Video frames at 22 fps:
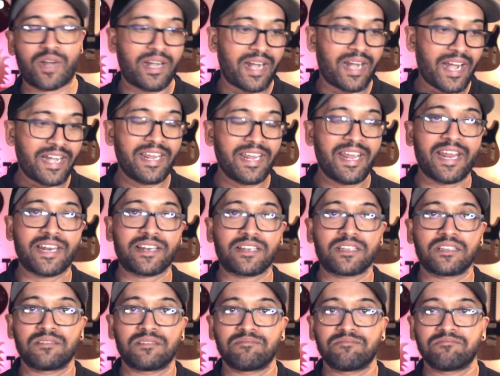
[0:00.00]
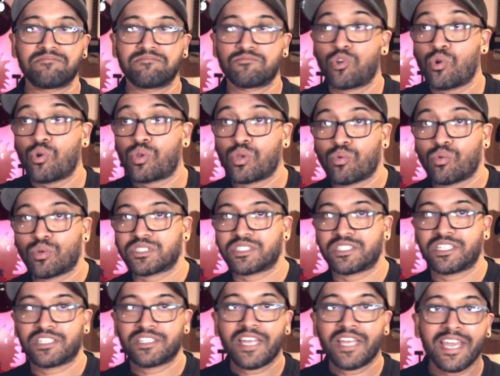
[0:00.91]
98, Google wasn't
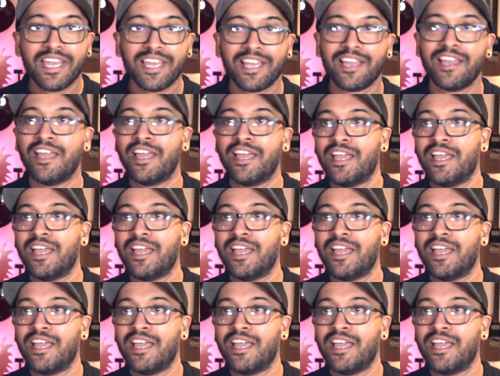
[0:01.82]
a thing